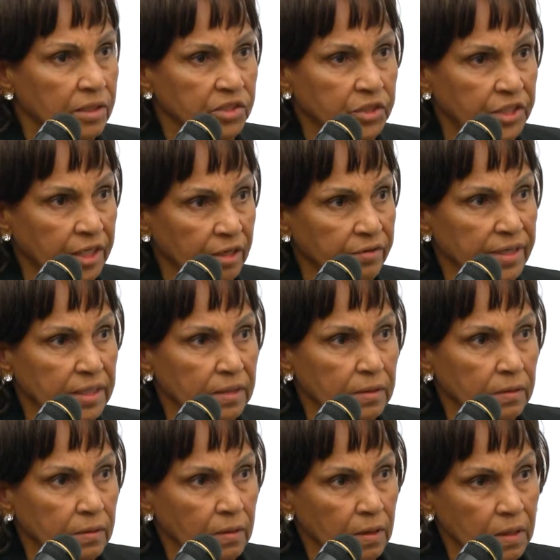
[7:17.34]

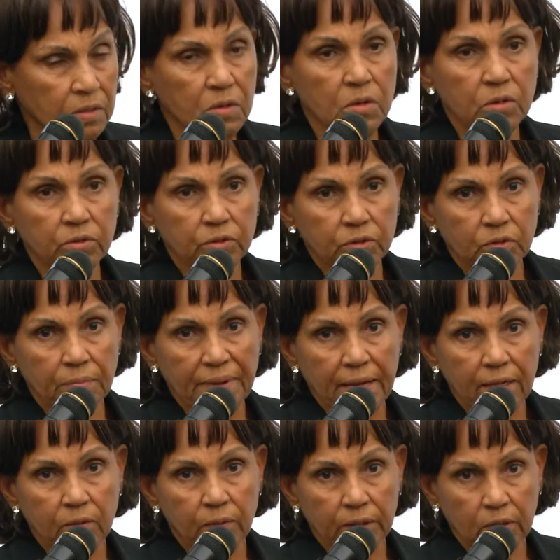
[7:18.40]
children who goes to
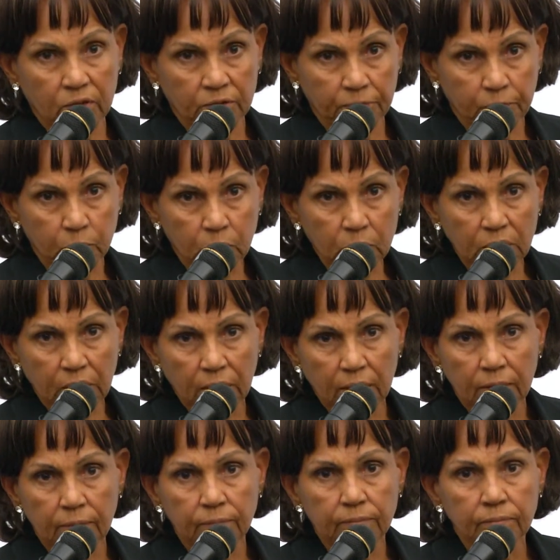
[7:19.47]
bed without food,
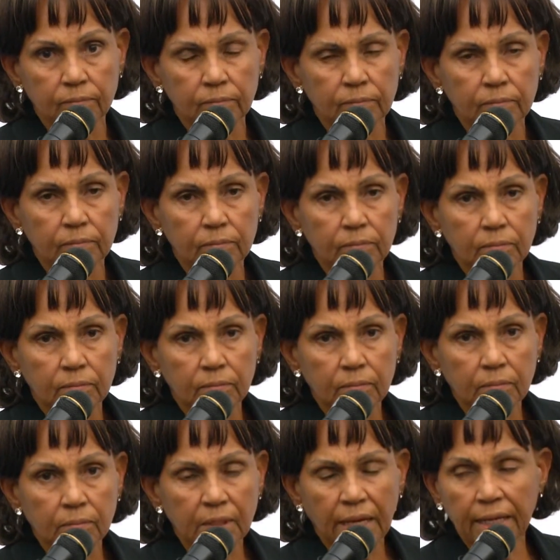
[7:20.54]

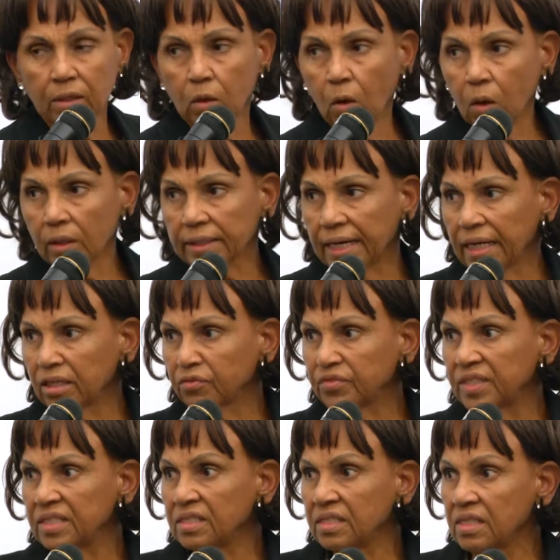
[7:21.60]
and all kind of
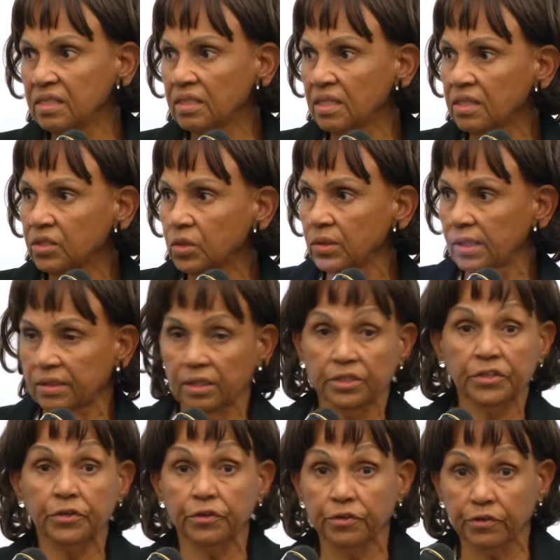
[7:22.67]
diseases that are
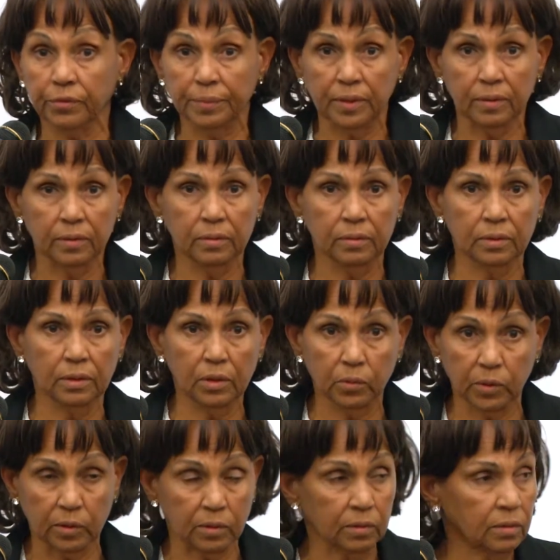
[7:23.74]
curable in the
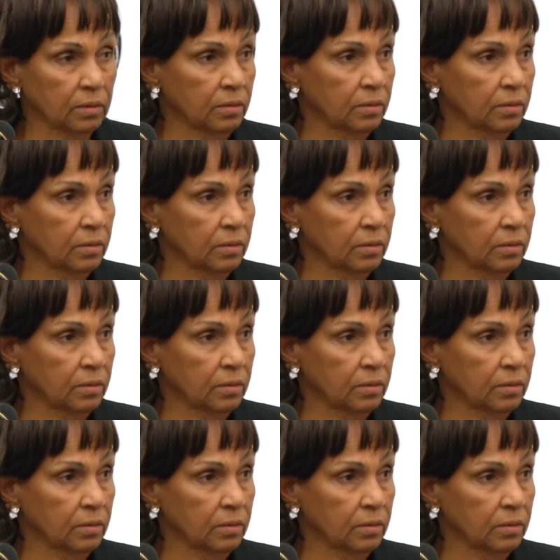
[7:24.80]
world.